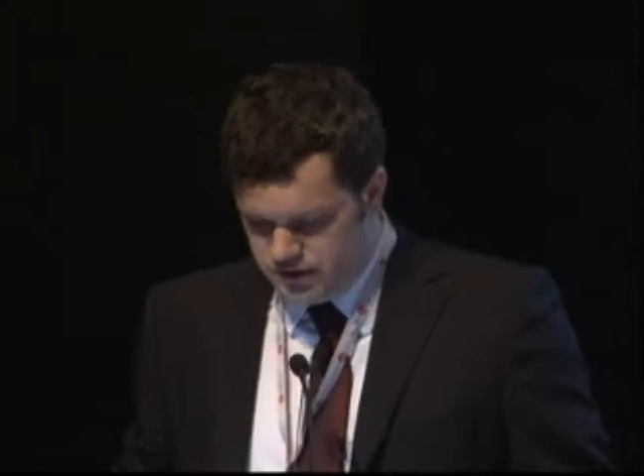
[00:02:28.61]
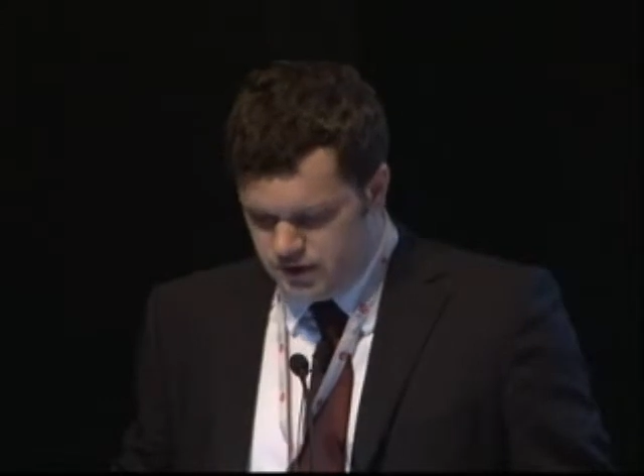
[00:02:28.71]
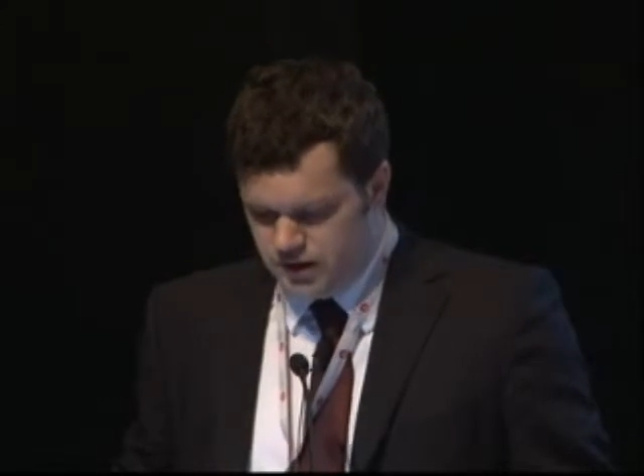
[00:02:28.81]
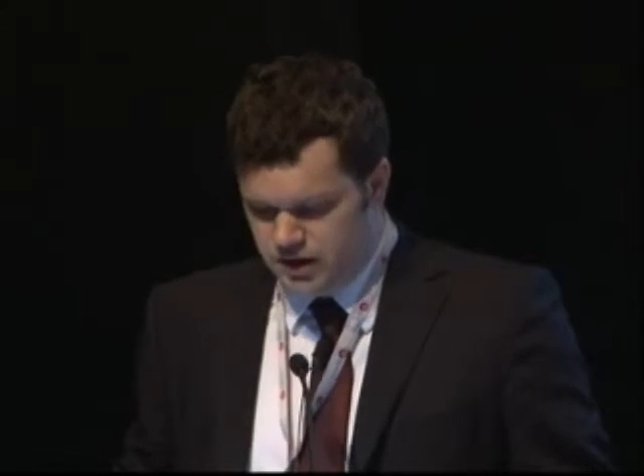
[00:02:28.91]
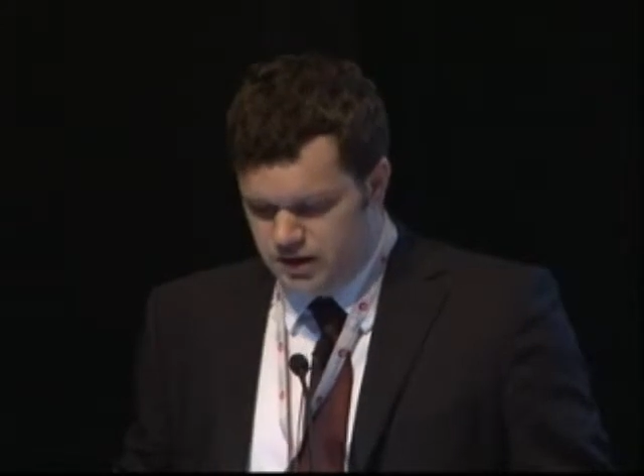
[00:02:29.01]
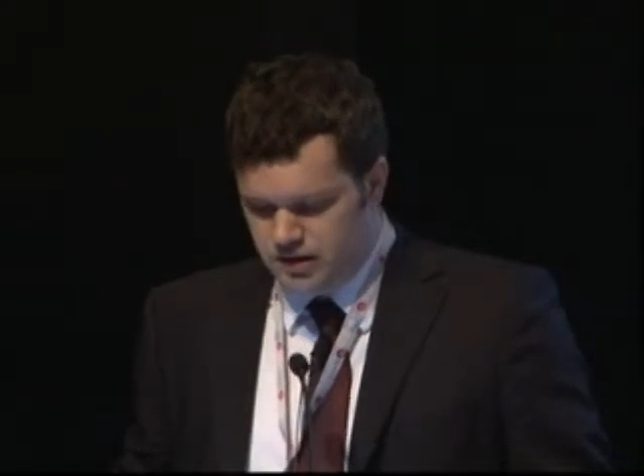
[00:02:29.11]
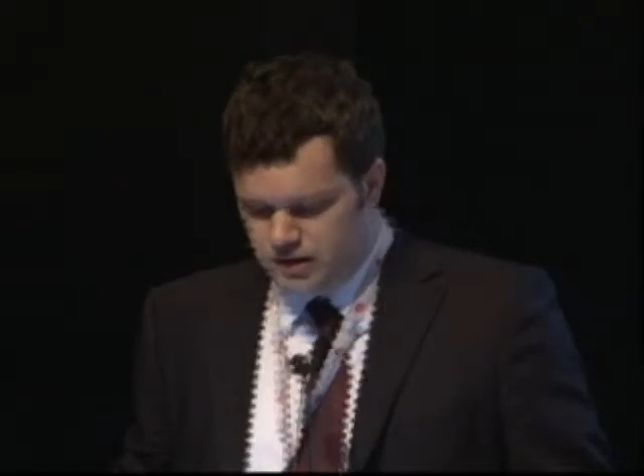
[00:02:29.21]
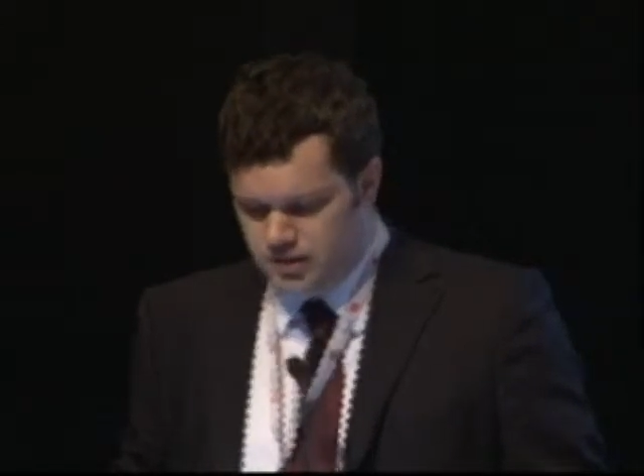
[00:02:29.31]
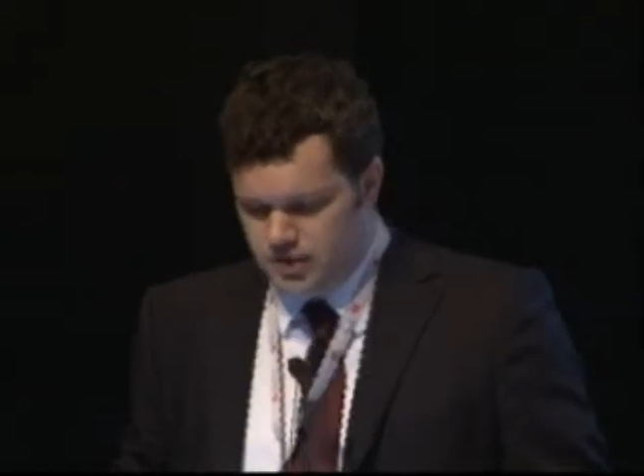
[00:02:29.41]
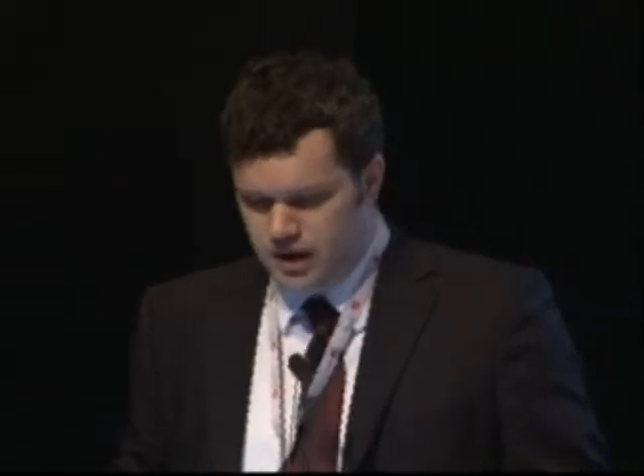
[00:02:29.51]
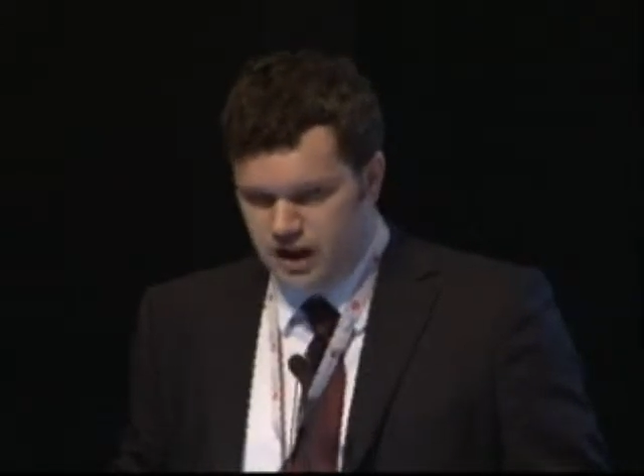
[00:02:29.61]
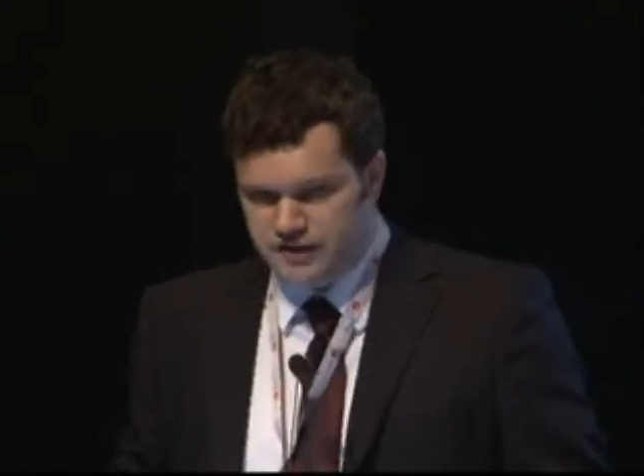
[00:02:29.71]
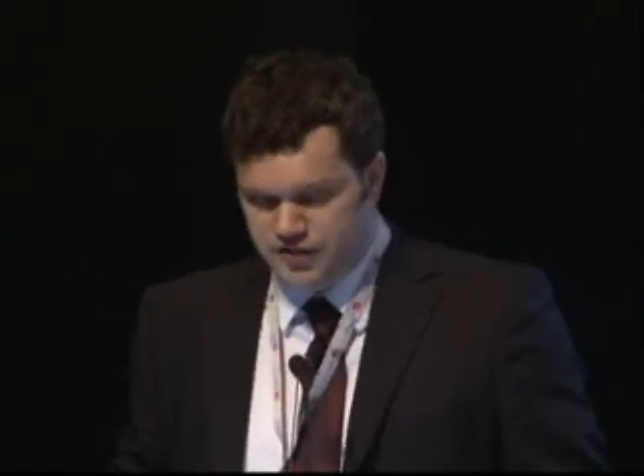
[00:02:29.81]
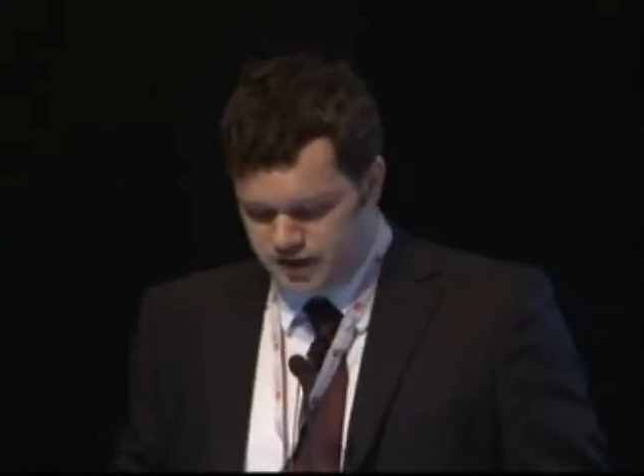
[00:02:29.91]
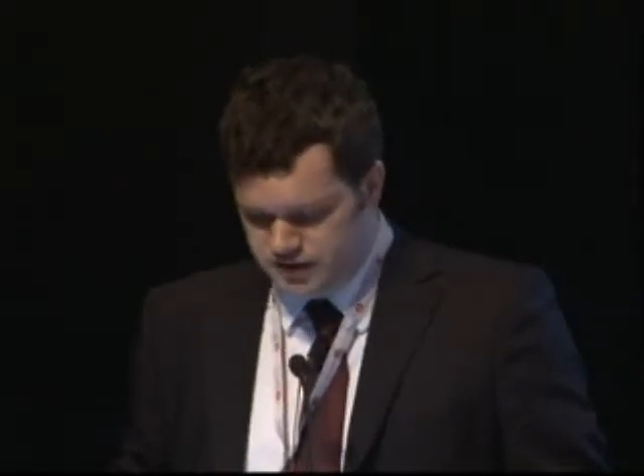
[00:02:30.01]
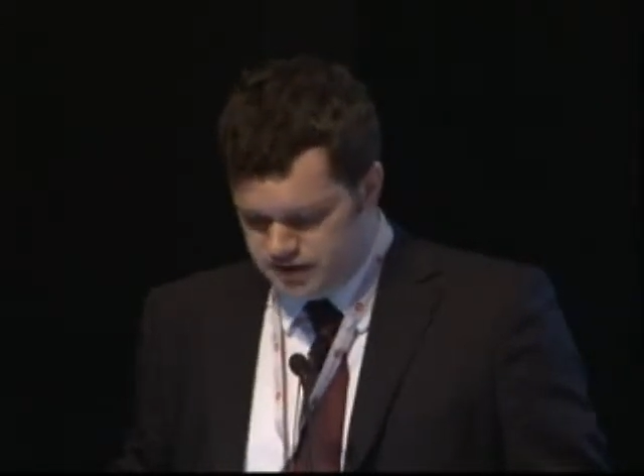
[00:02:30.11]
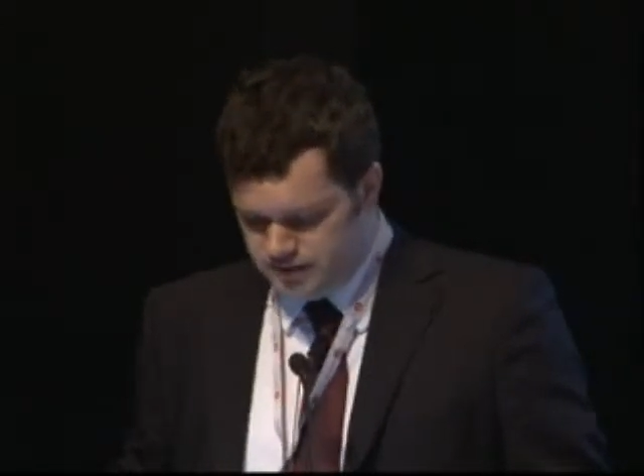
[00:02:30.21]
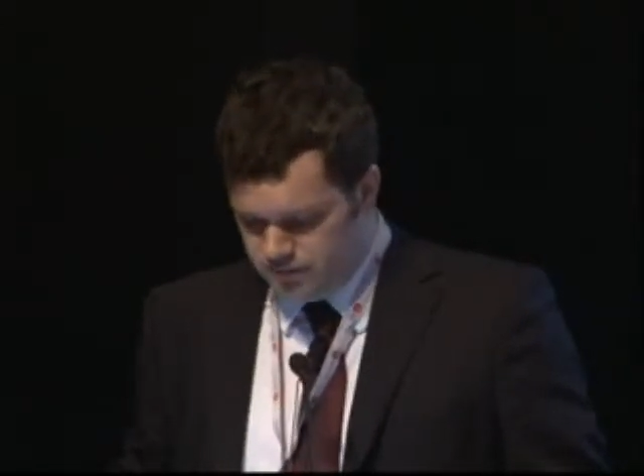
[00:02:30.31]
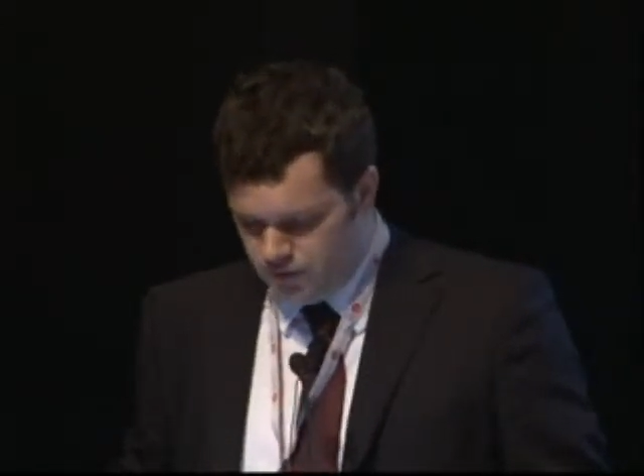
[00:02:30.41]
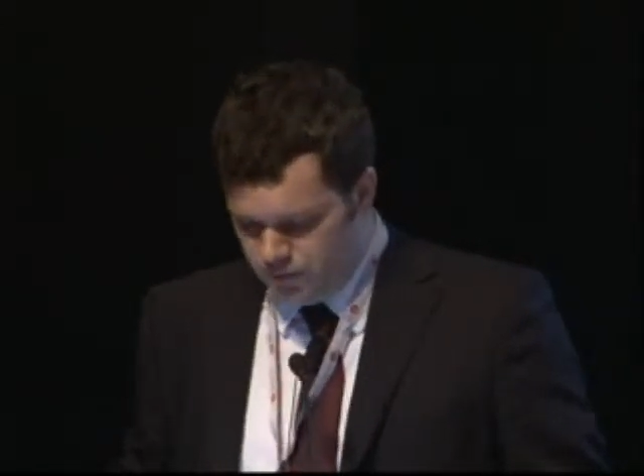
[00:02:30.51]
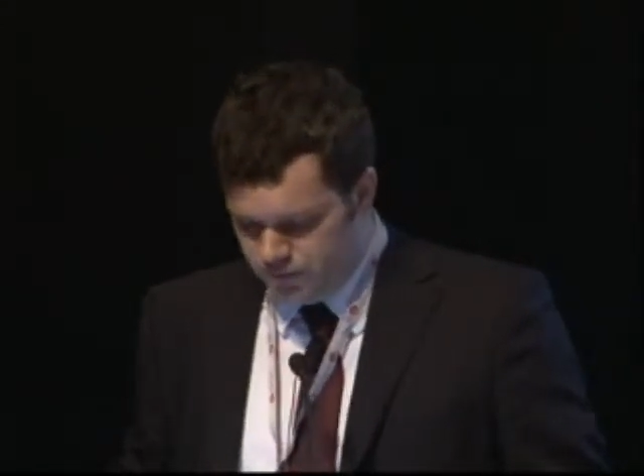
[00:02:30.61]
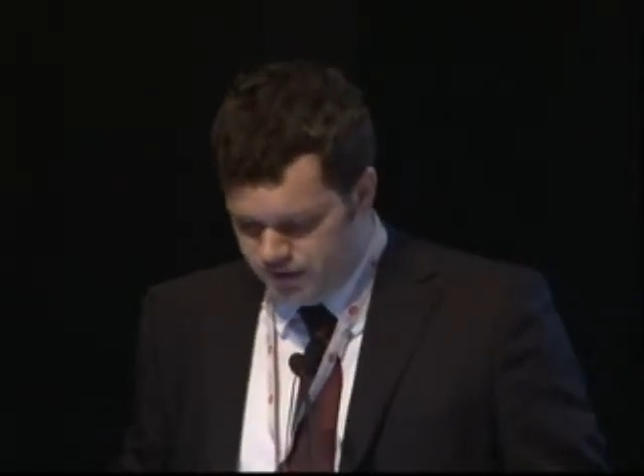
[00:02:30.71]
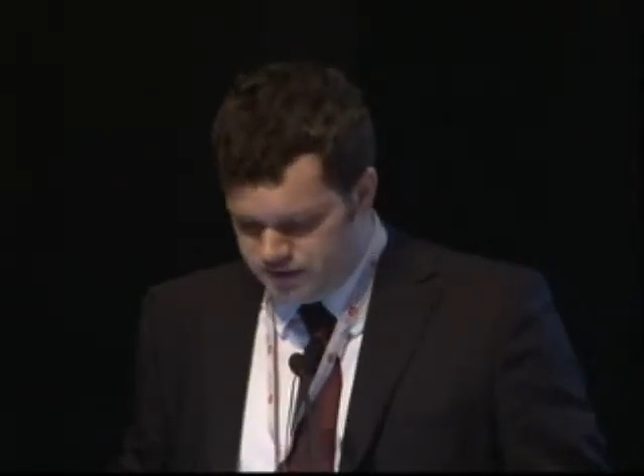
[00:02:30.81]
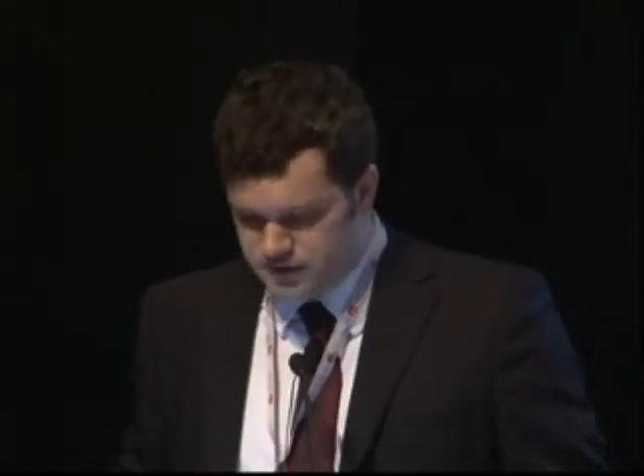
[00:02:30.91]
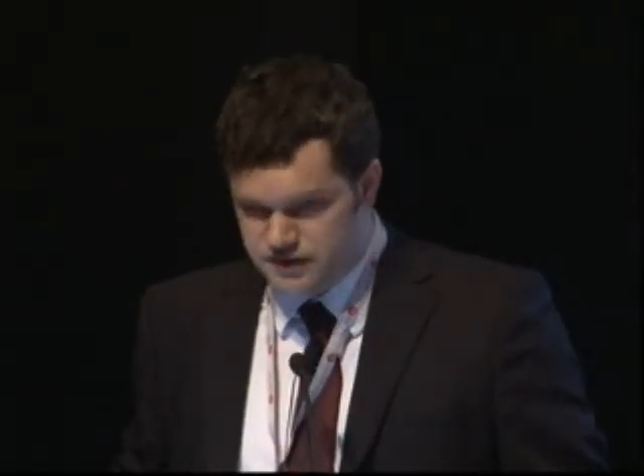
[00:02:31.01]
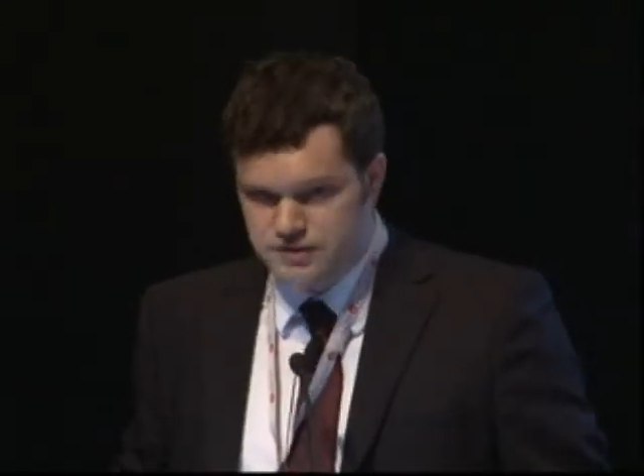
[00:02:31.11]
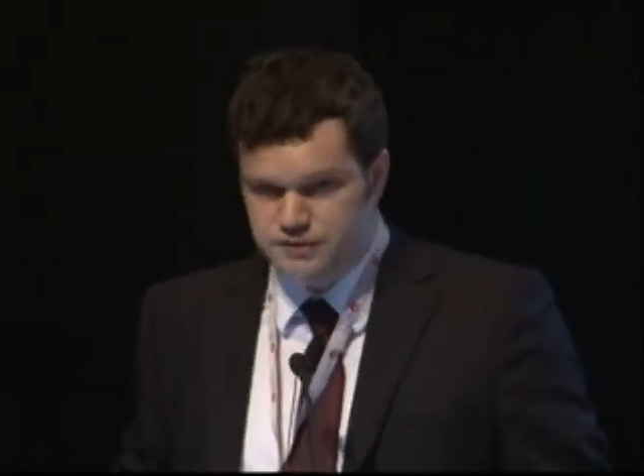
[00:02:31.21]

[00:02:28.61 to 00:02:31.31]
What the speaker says: alternative operators